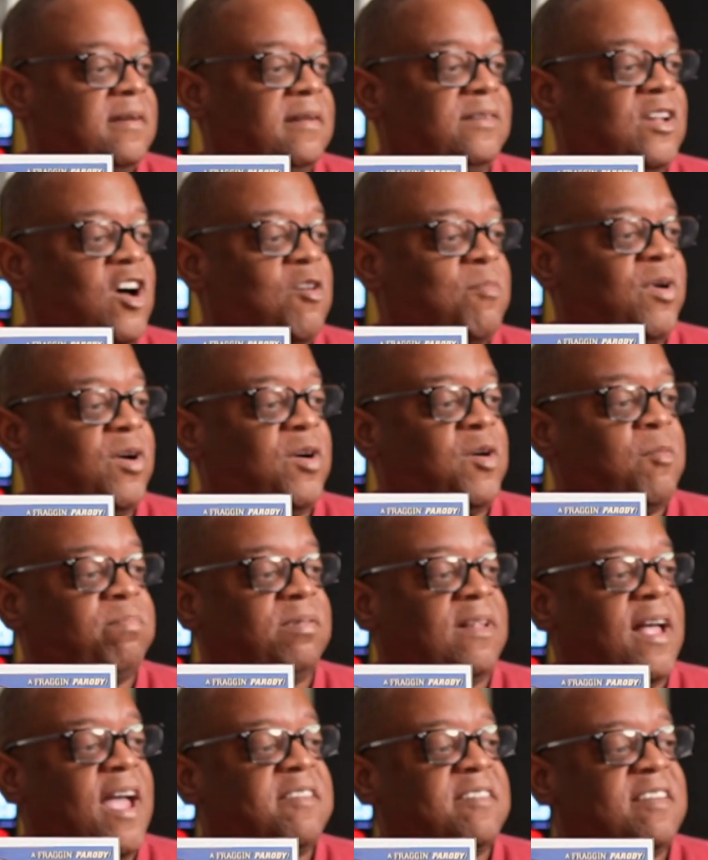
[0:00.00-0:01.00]
Lobo
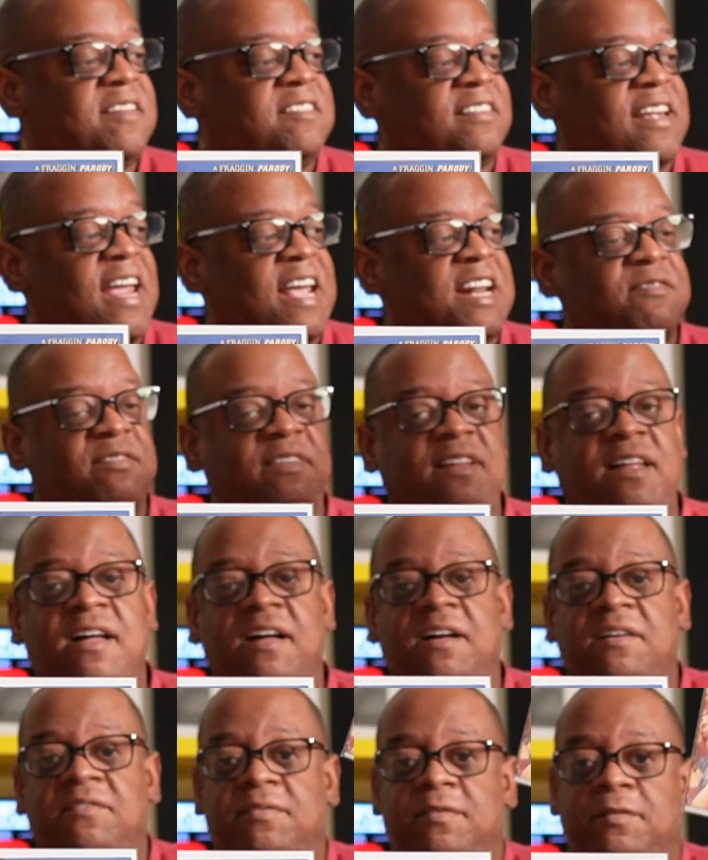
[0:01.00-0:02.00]
Blazing Chain of
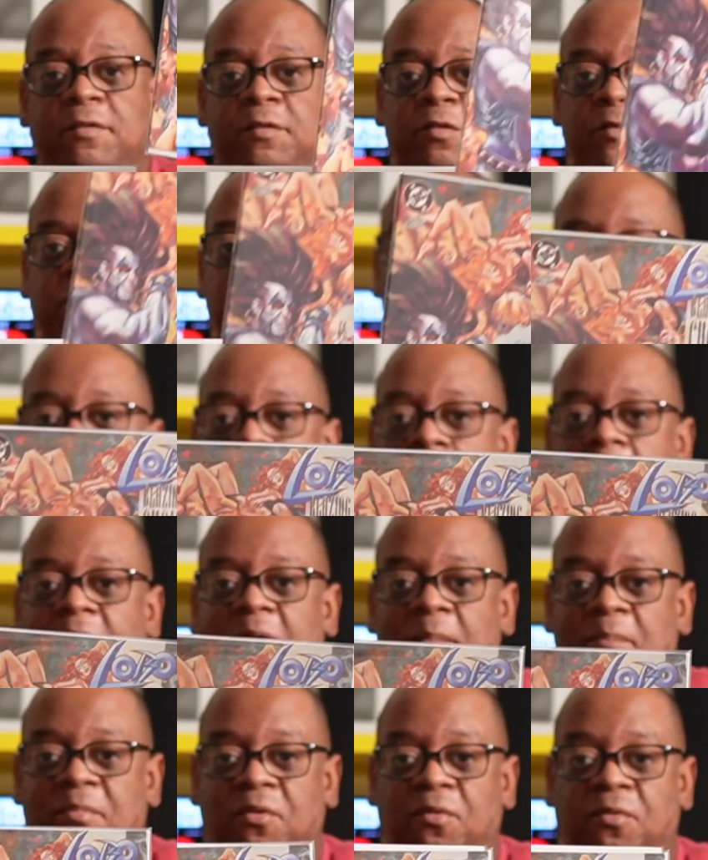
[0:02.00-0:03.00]
Love
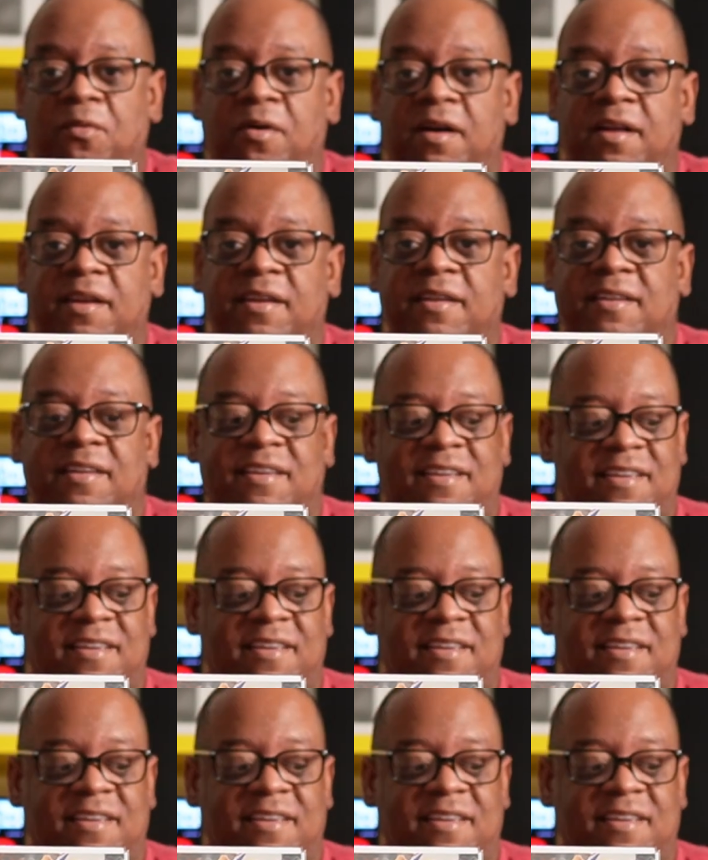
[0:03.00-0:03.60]
number 1.